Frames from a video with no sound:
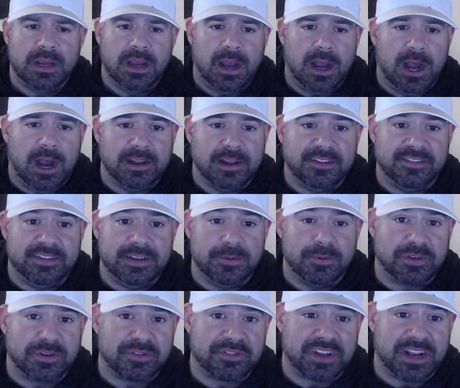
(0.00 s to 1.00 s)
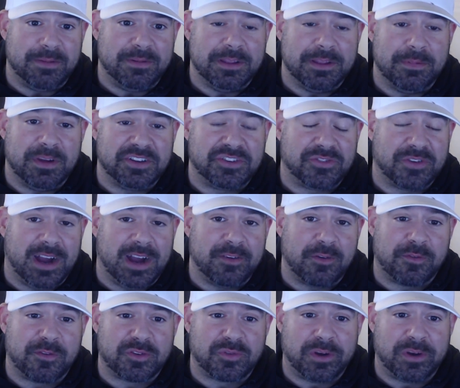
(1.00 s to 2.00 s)
to see which was going to be the best driver
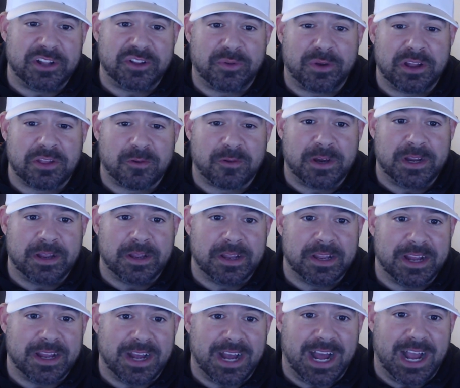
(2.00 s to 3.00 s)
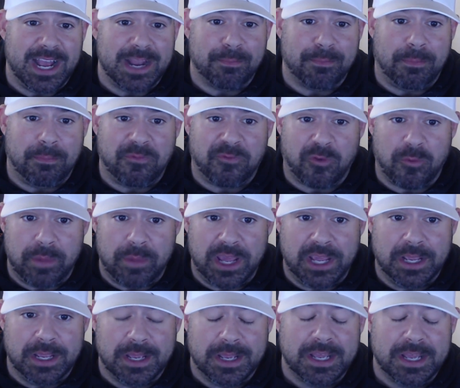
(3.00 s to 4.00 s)
for 2023 and for
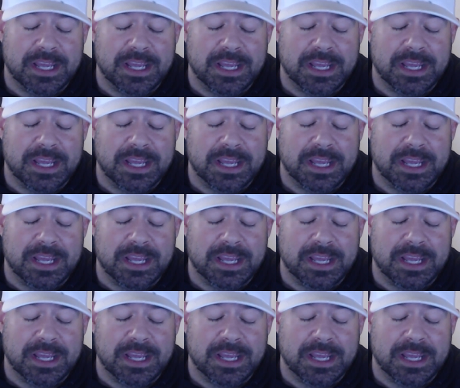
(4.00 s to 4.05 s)
me.